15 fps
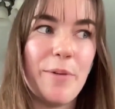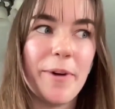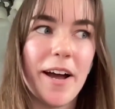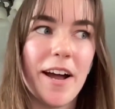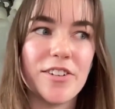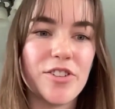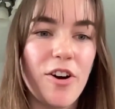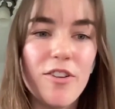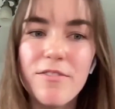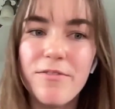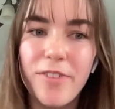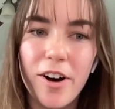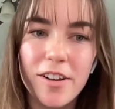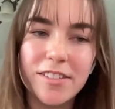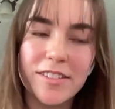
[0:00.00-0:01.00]
Oh my gosh. All the
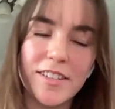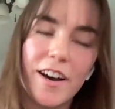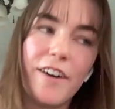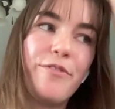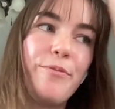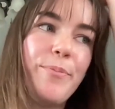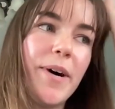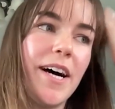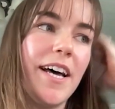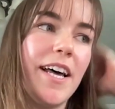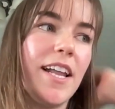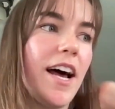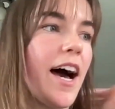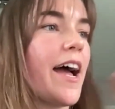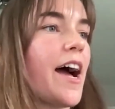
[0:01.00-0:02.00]
fall stuff.
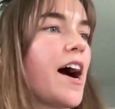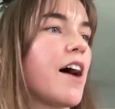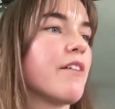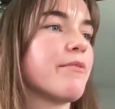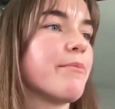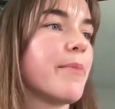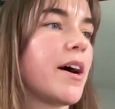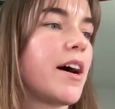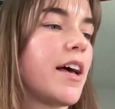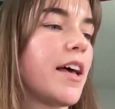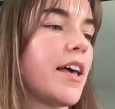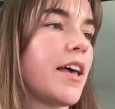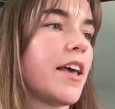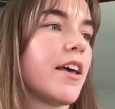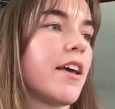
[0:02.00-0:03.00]
But I have
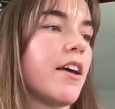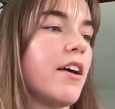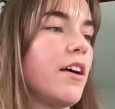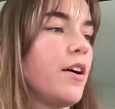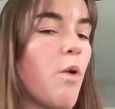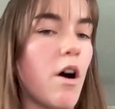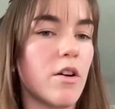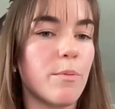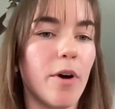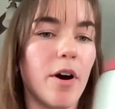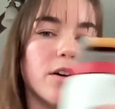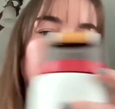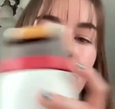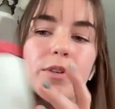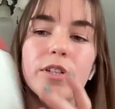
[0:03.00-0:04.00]
my water
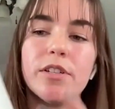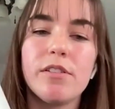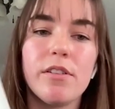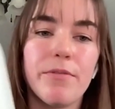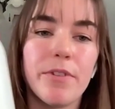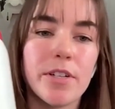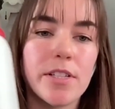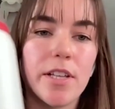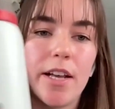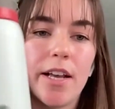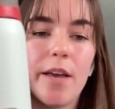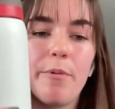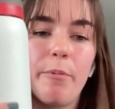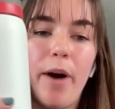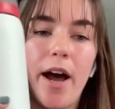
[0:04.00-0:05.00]
bottle, which is the first thing
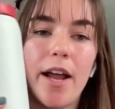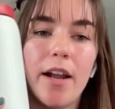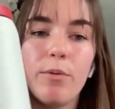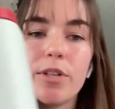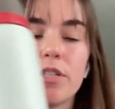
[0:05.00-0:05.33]
that came to mind,